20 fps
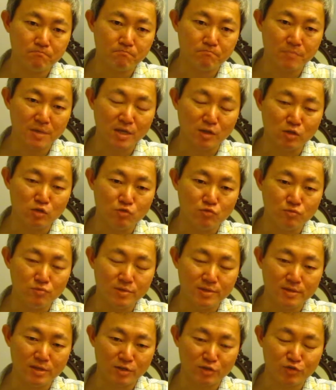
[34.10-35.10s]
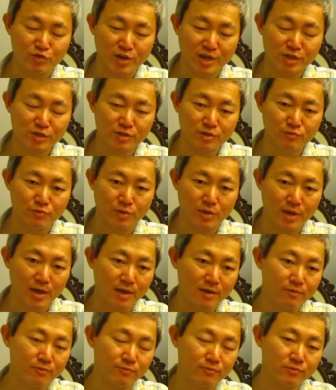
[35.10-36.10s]
being attraction we
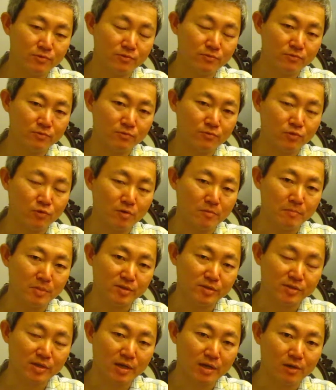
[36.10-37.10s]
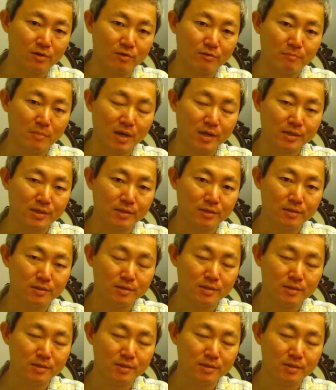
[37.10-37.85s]
have for bazaar or market,